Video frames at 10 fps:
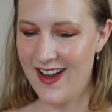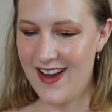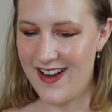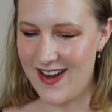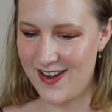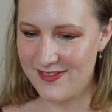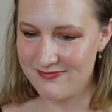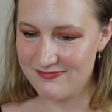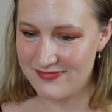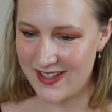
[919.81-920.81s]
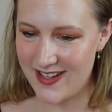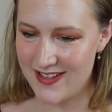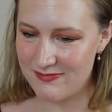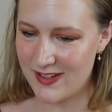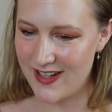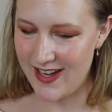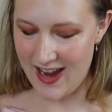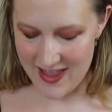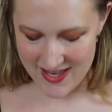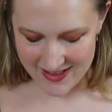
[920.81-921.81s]
Um, but pretty.
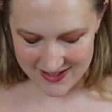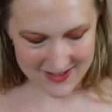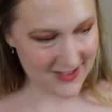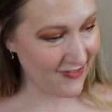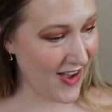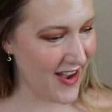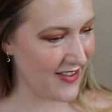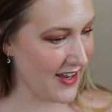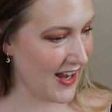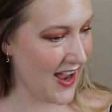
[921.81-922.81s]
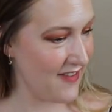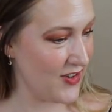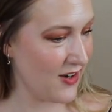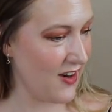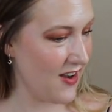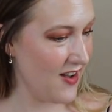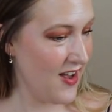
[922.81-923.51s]
I think this is fun. Like, I, if you're